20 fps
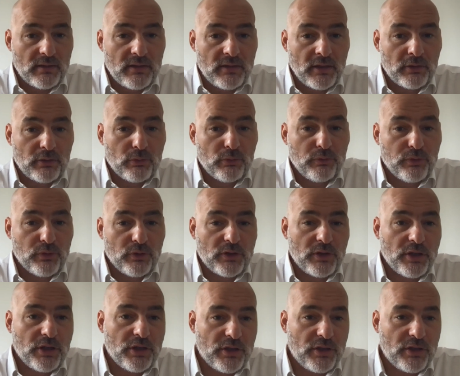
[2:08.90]
Thank you
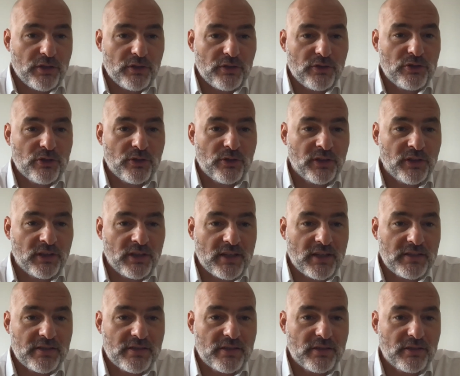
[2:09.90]
for joining
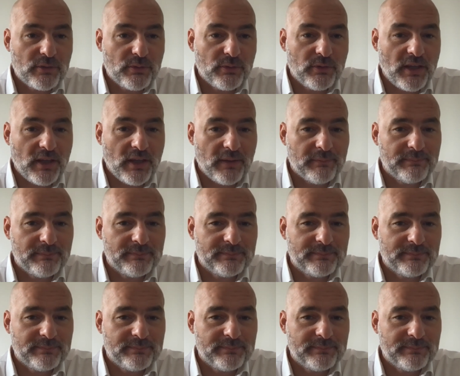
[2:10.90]
us today.